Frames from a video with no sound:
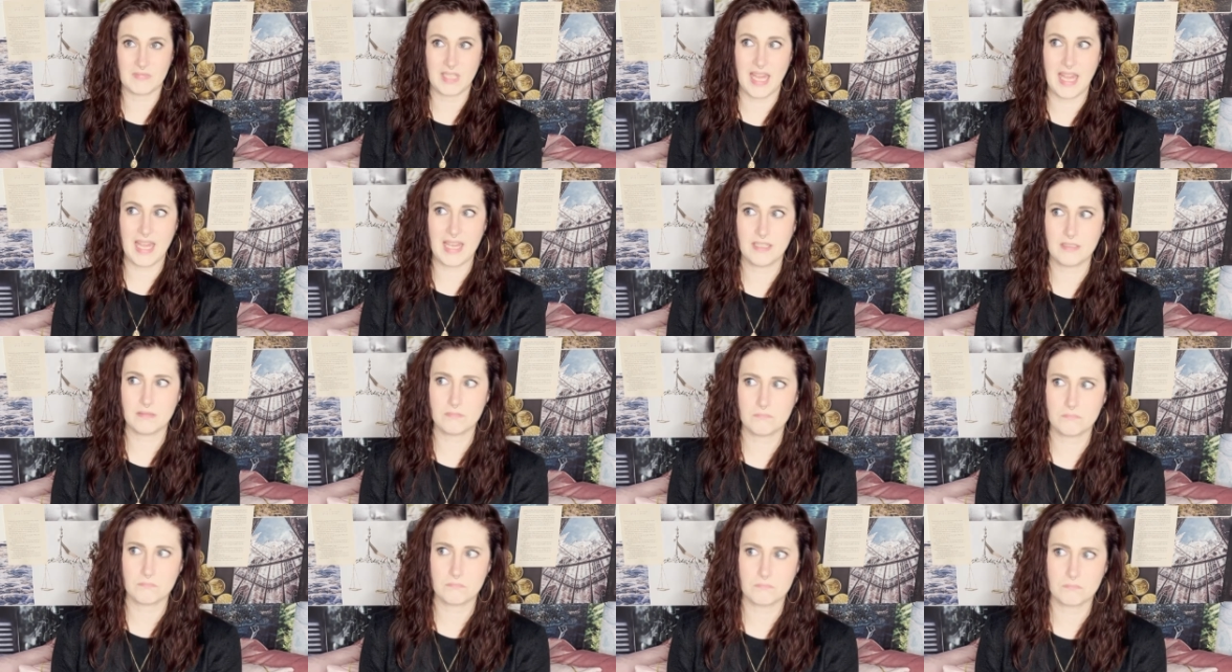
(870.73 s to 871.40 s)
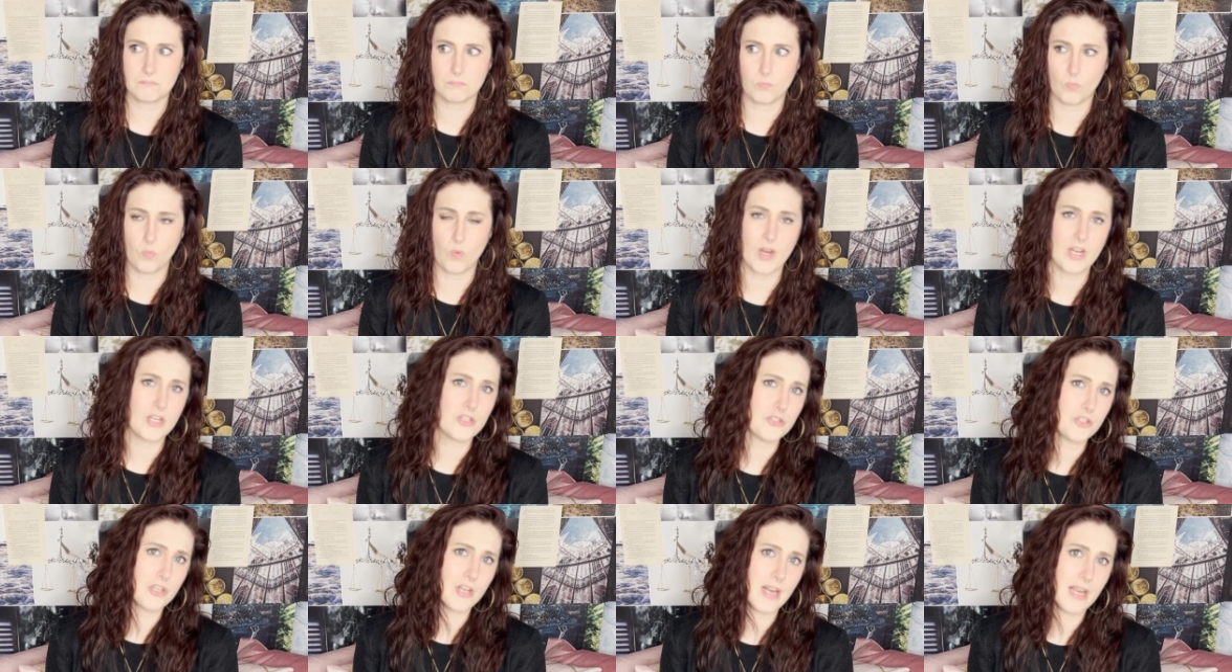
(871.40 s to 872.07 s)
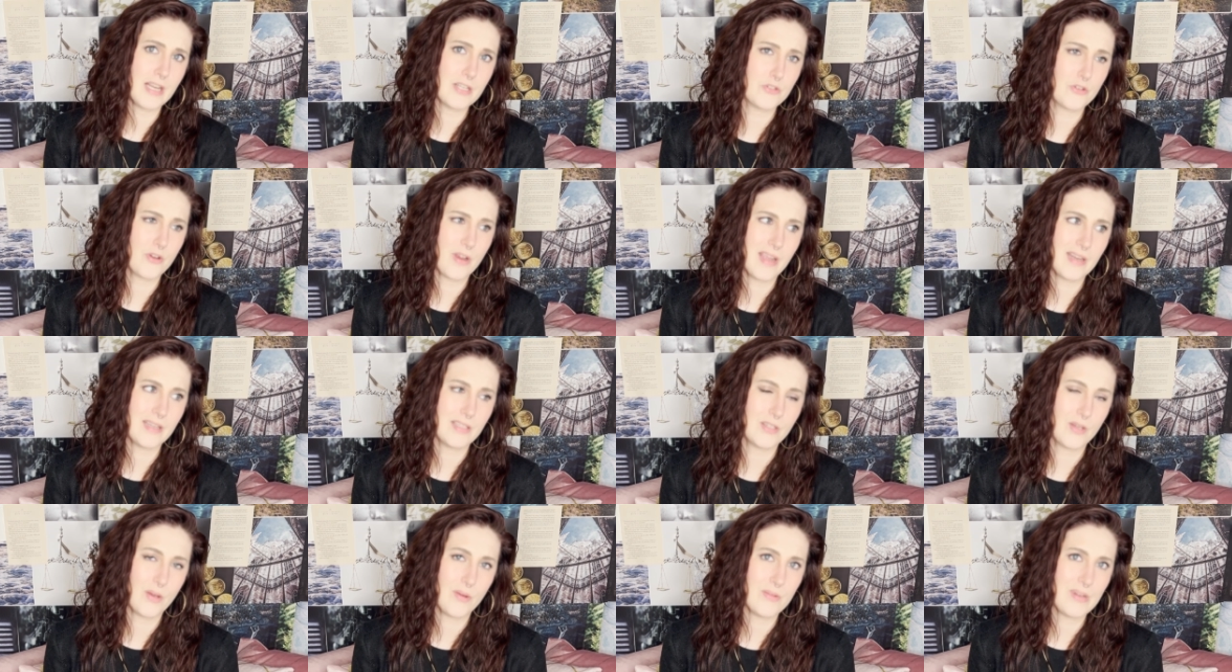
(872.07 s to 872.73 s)
And where should I try
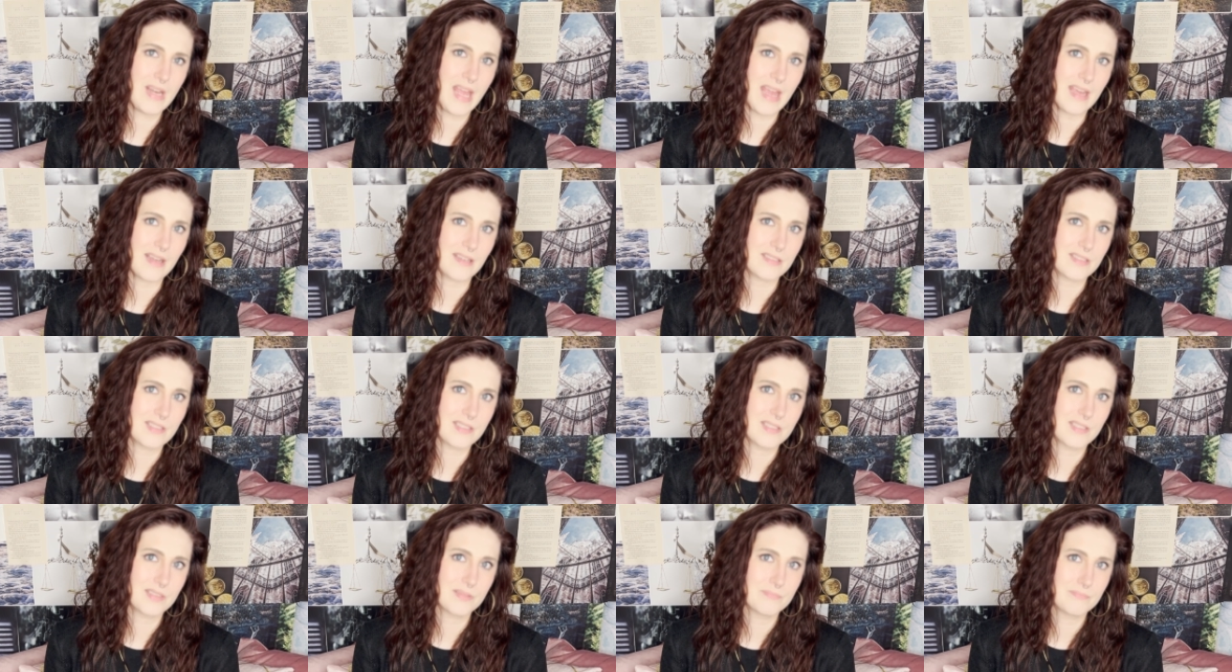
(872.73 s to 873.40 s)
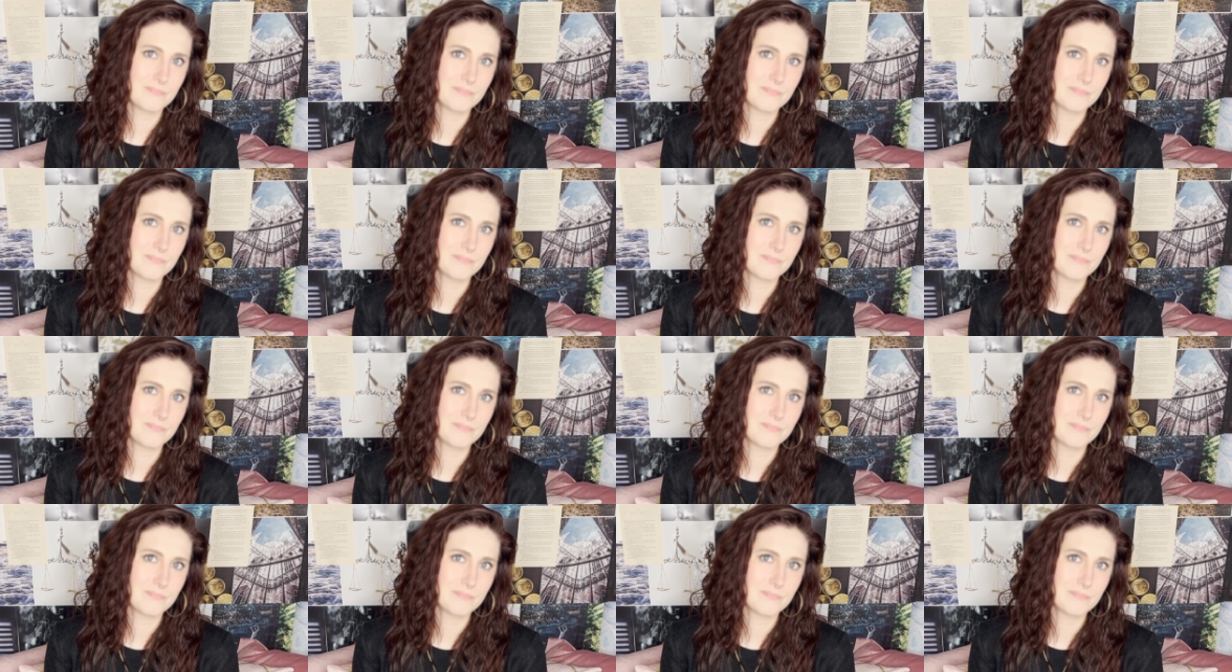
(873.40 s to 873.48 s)
to go next?